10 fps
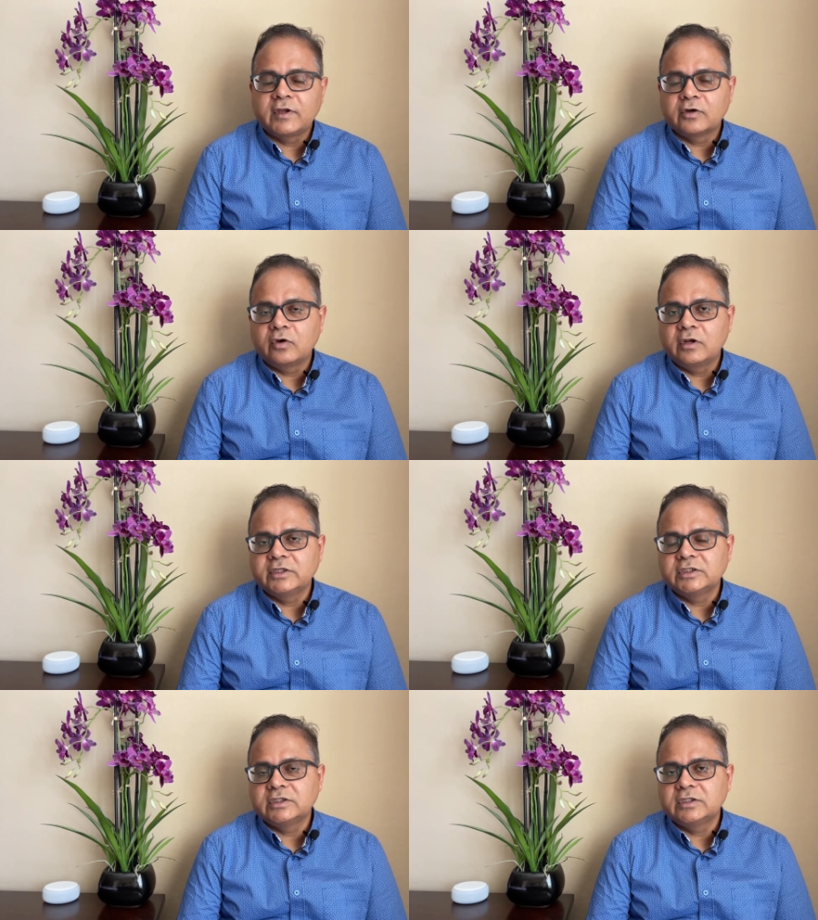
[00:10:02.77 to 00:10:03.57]

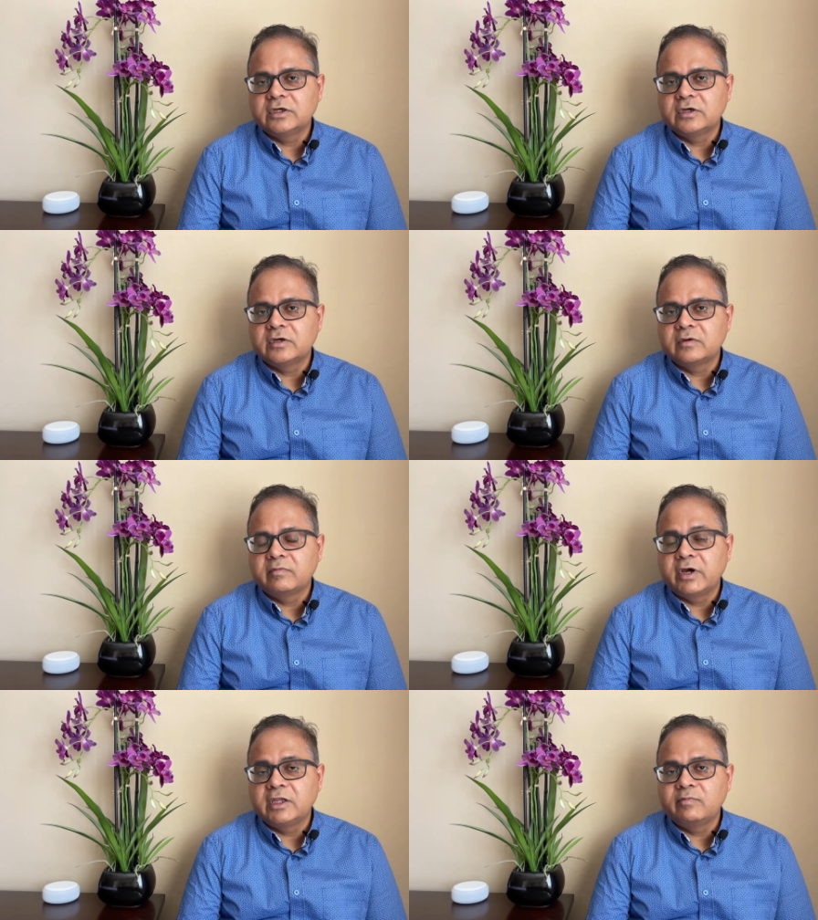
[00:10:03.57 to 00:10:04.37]
Technology, the
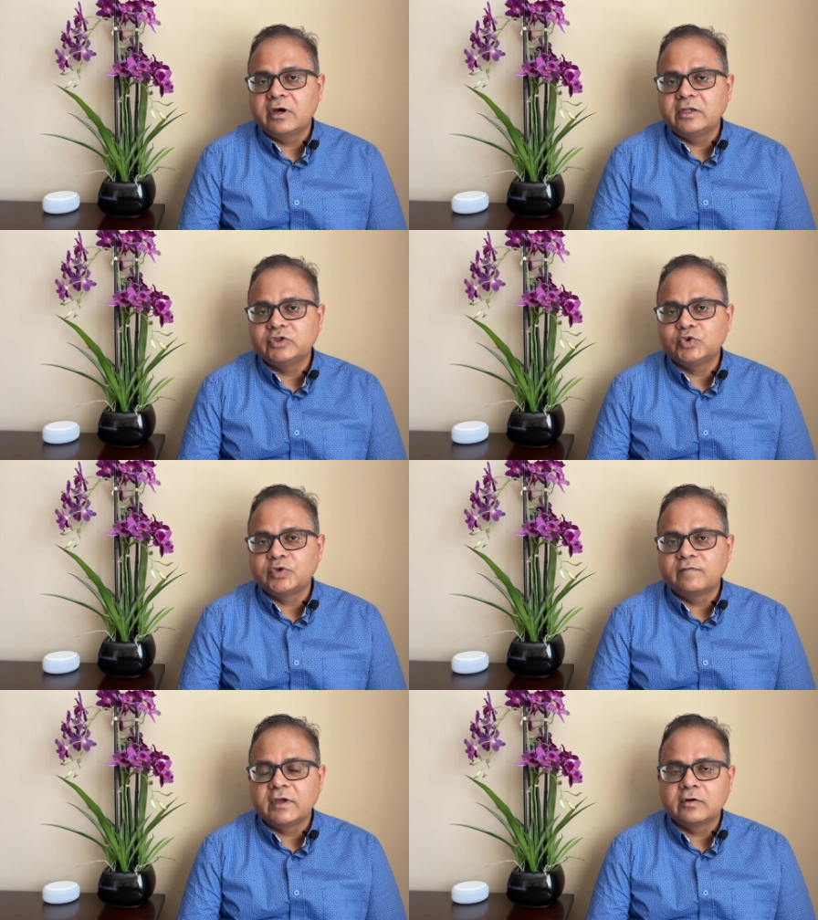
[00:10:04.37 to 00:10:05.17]
Manipal Institute
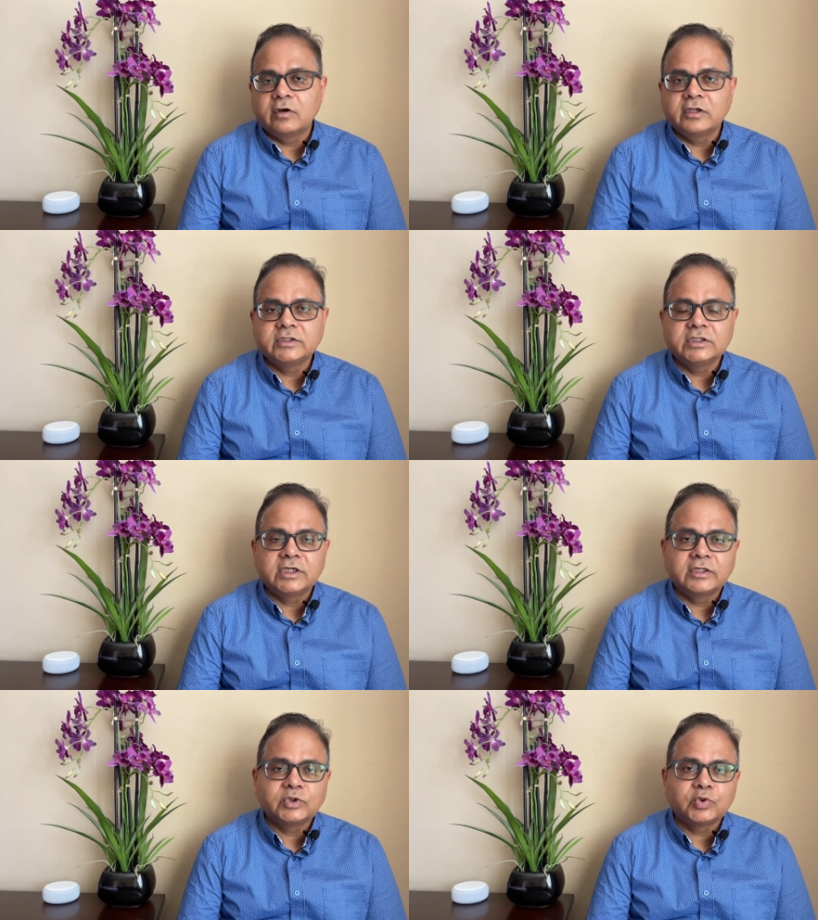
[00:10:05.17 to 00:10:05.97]
of Technology,
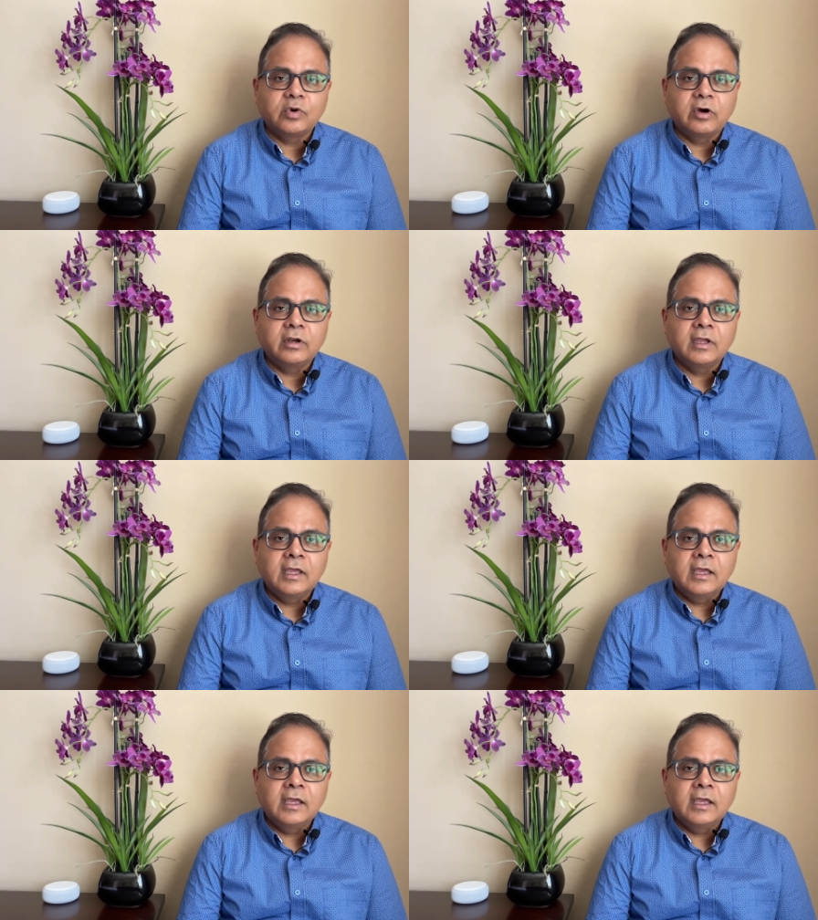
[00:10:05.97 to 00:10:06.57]
and so on.